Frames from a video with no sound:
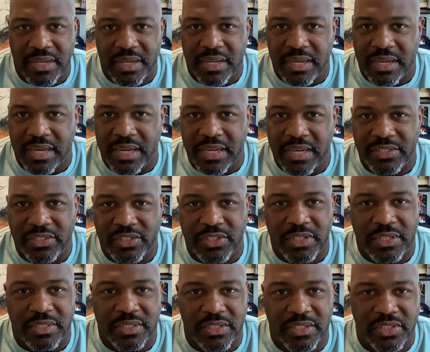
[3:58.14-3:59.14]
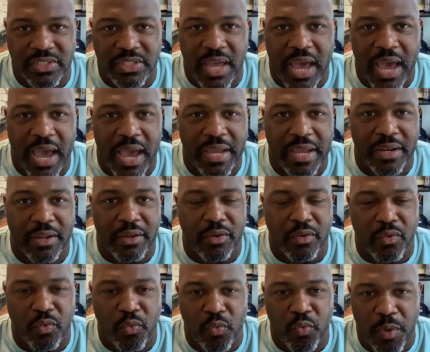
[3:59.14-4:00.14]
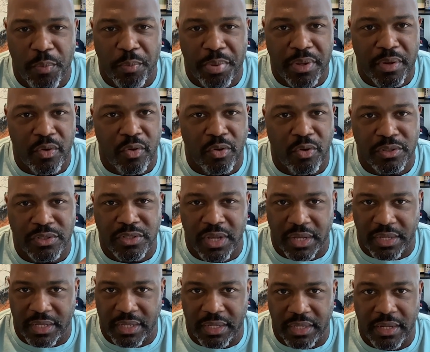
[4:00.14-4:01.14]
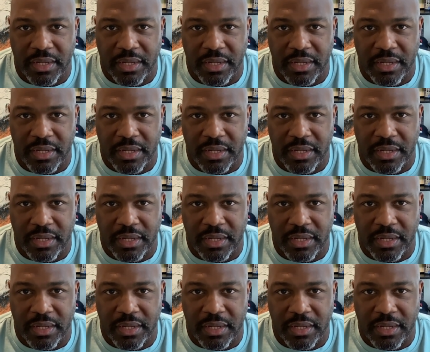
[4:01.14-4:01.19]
Hitch, decide, rip it or tuck it.